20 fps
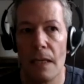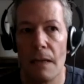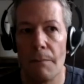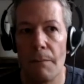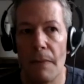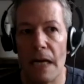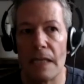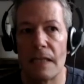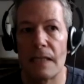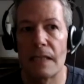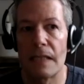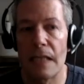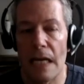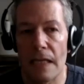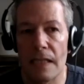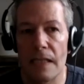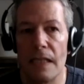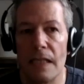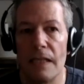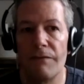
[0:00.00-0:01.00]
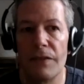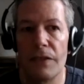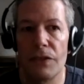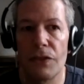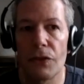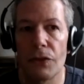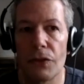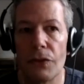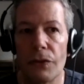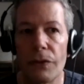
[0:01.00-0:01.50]
my sex
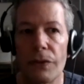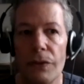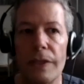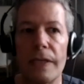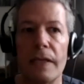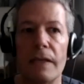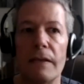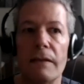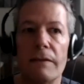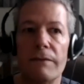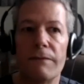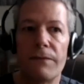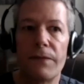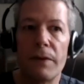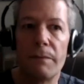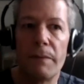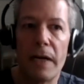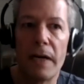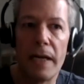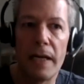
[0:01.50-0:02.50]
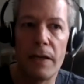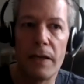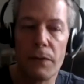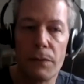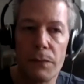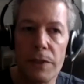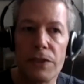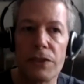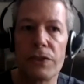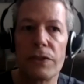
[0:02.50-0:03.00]
inventory from my
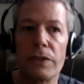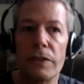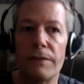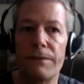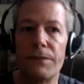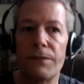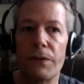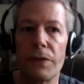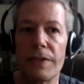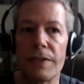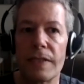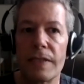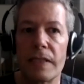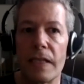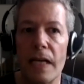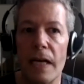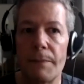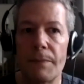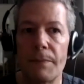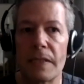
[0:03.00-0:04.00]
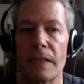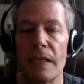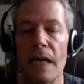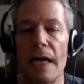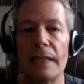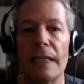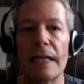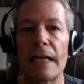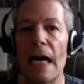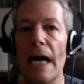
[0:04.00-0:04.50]
original four steps.
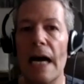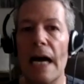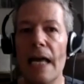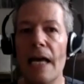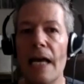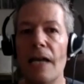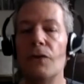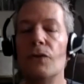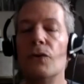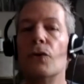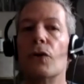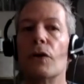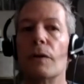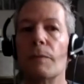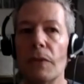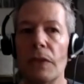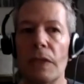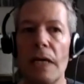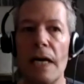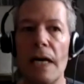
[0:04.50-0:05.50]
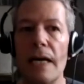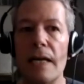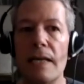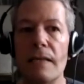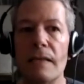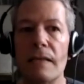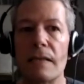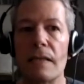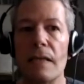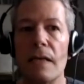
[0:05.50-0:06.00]
Like I had
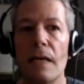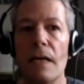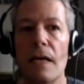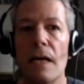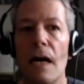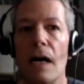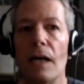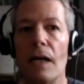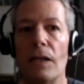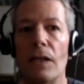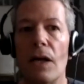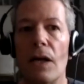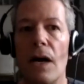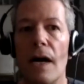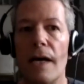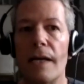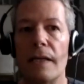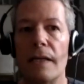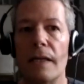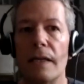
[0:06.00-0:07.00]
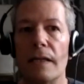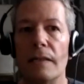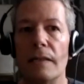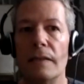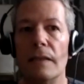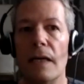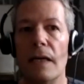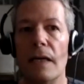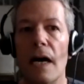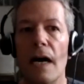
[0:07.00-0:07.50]
normalized a lot
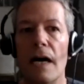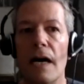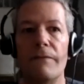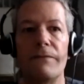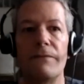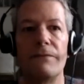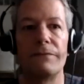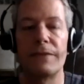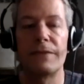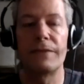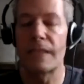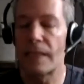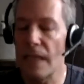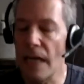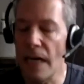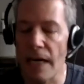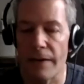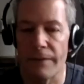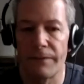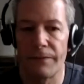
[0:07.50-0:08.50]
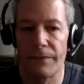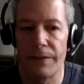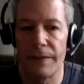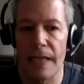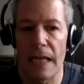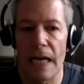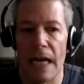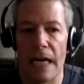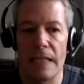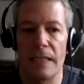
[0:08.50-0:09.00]
of stuff
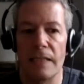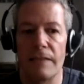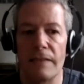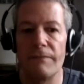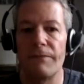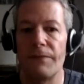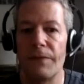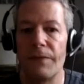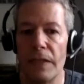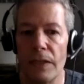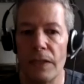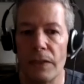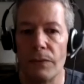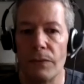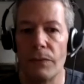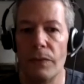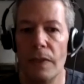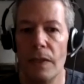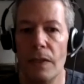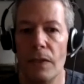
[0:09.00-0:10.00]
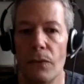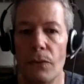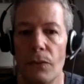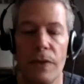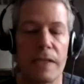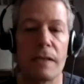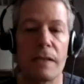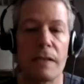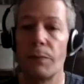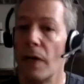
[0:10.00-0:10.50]
that I didn't feel
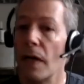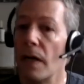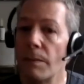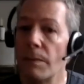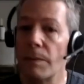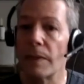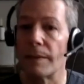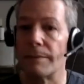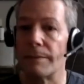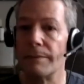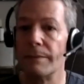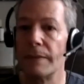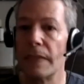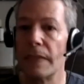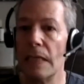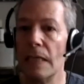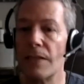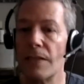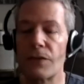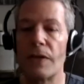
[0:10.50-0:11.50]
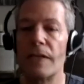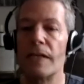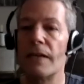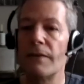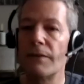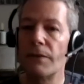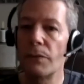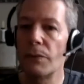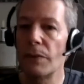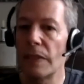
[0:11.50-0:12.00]
was a problem. So I
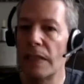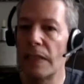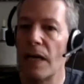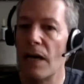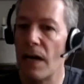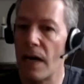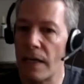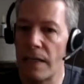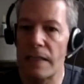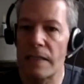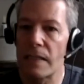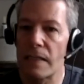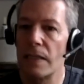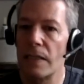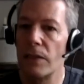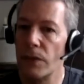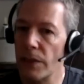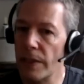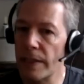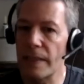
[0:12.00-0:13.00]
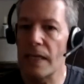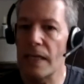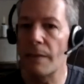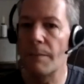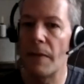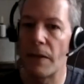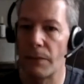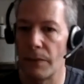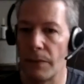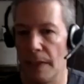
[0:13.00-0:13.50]
never really honestly looked at
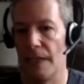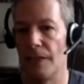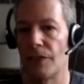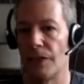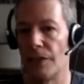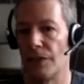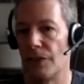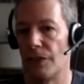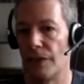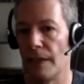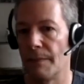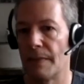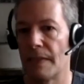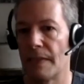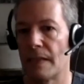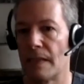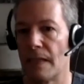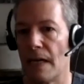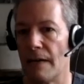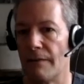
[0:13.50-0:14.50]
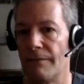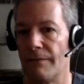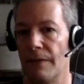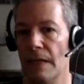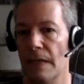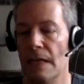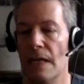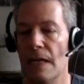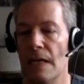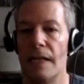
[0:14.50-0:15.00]
my relationship stuff.
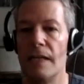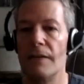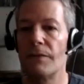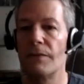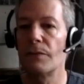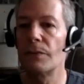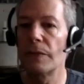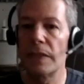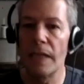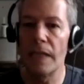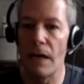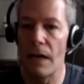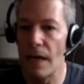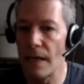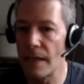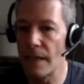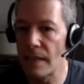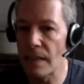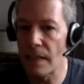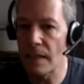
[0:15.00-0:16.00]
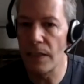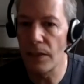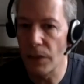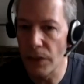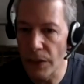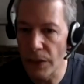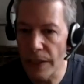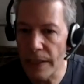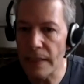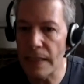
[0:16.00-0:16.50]
I never really honestly
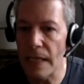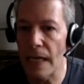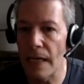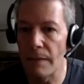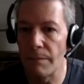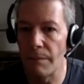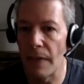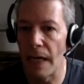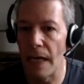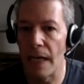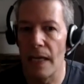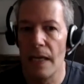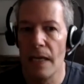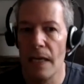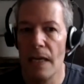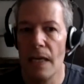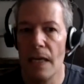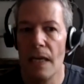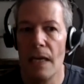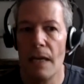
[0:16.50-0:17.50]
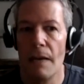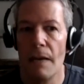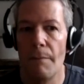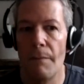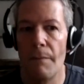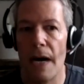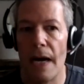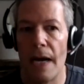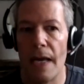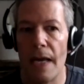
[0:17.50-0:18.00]
looked at my
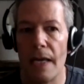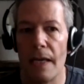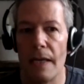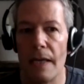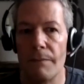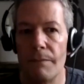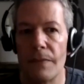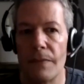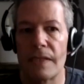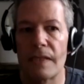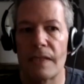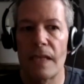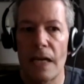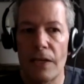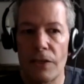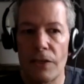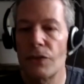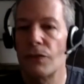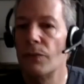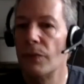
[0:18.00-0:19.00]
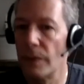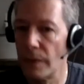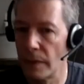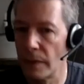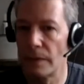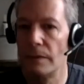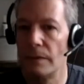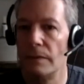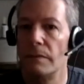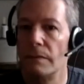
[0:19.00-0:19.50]
my
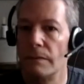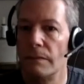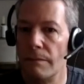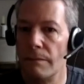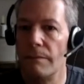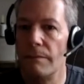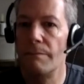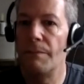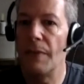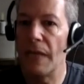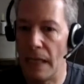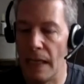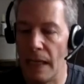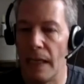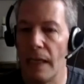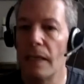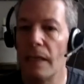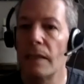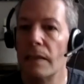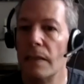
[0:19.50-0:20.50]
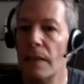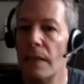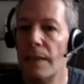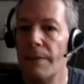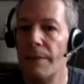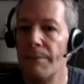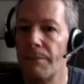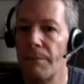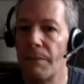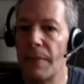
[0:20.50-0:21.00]
sexual being
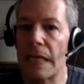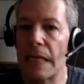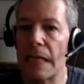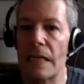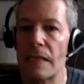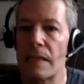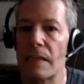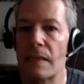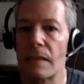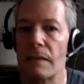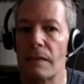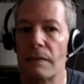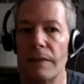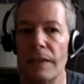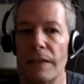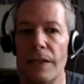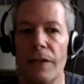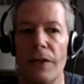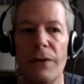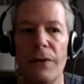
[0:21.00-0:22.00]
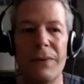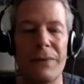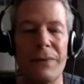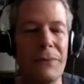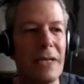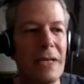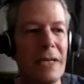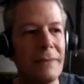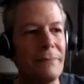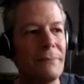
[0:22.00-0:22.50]
because you know,
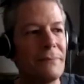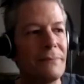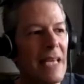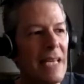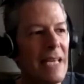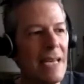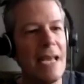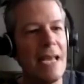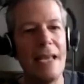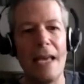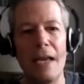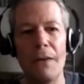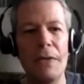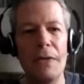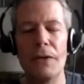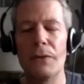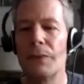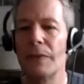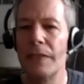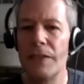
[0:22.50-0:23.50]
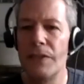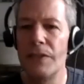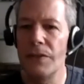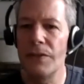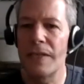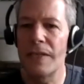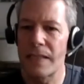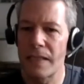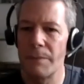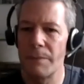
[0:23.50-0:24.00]
well, in AA we don't really do
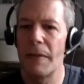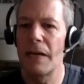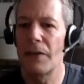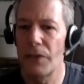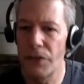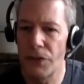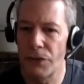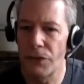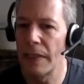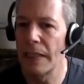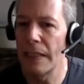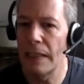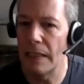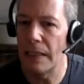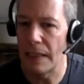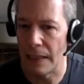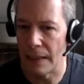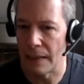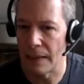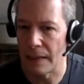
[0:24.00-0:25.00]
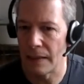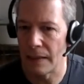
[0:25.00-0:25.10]
It's about our drinking